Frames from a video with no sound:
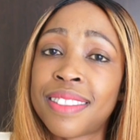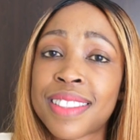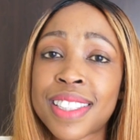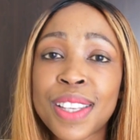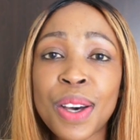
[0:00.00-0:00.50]

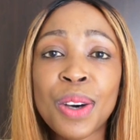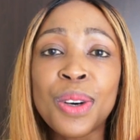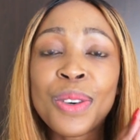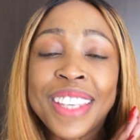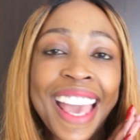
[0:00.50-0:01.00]

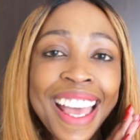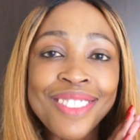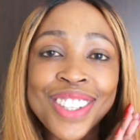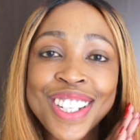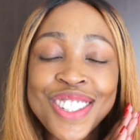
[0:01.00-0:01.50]
So yeah,
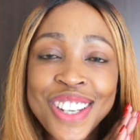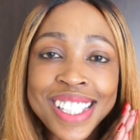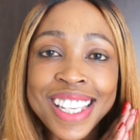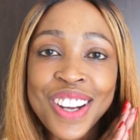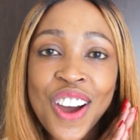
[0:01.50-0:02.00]
if you can do
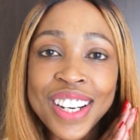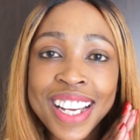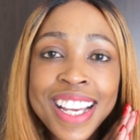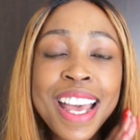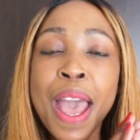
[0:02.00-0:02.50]
us that
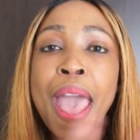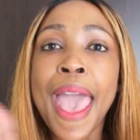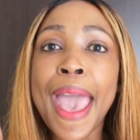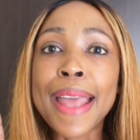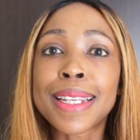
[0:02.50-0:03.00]
honor
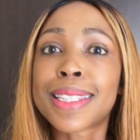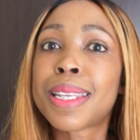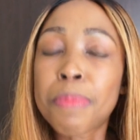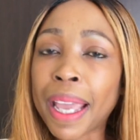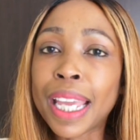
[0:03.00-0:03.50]
and
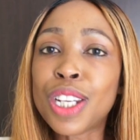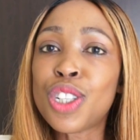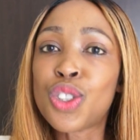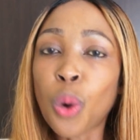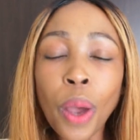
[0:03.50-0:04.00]
sit back and
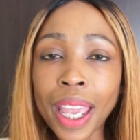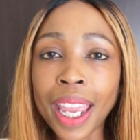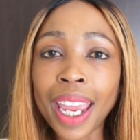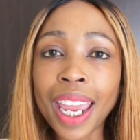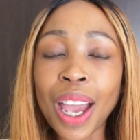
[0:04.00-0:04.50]

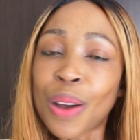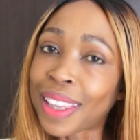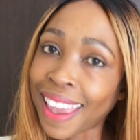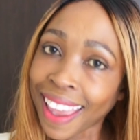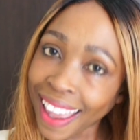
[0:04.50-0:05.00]
enjoy,
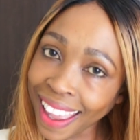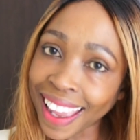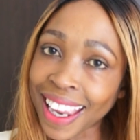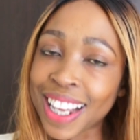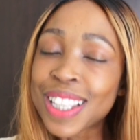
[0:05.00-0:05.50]

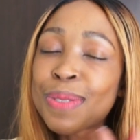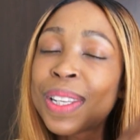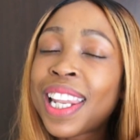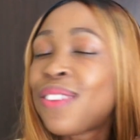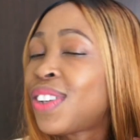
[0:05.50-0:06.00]
okay? Because we
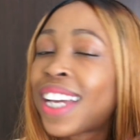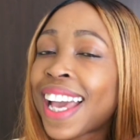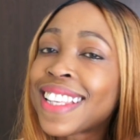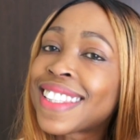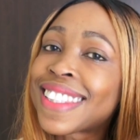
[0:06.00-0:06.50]
love you
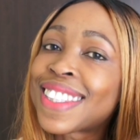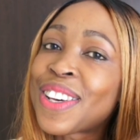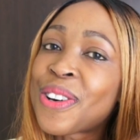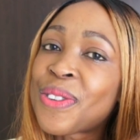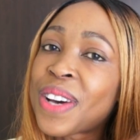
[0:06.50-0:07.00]
guys.
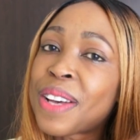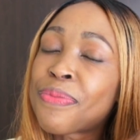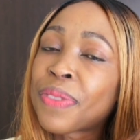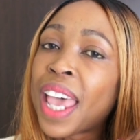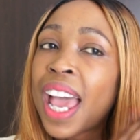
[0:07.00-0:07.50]
So
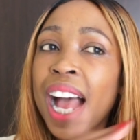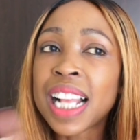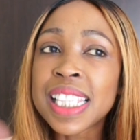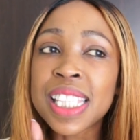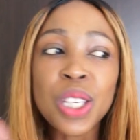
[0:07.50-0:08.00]

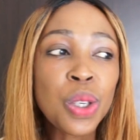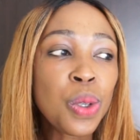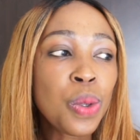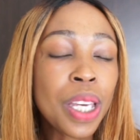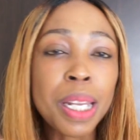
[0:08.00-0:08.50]
I'll see
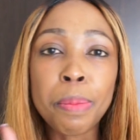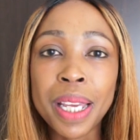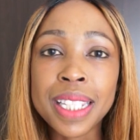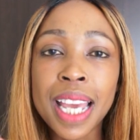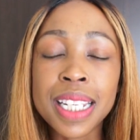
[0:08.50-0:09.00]
you in a
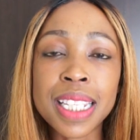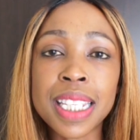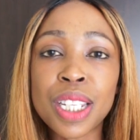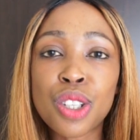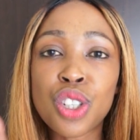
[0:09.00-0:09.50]
bit. I just
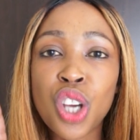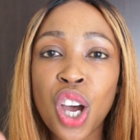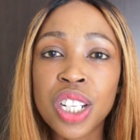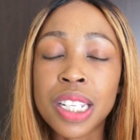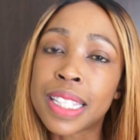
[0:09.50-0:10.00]
need to
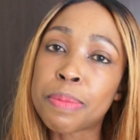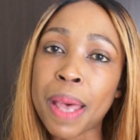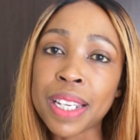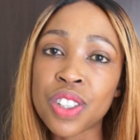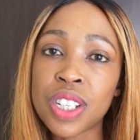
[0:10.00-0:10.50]
charge this
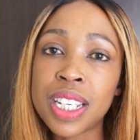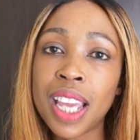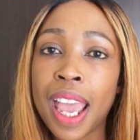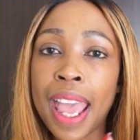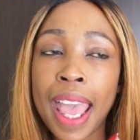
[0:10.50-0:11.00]

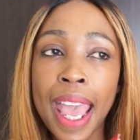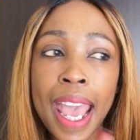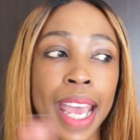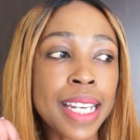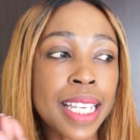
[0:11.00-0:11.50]
battery
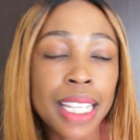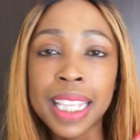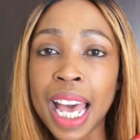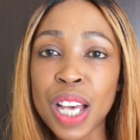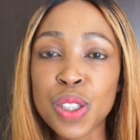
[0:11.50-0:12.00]
and get
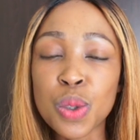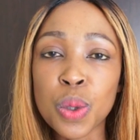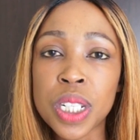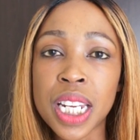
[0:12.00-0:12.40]
the house sorted.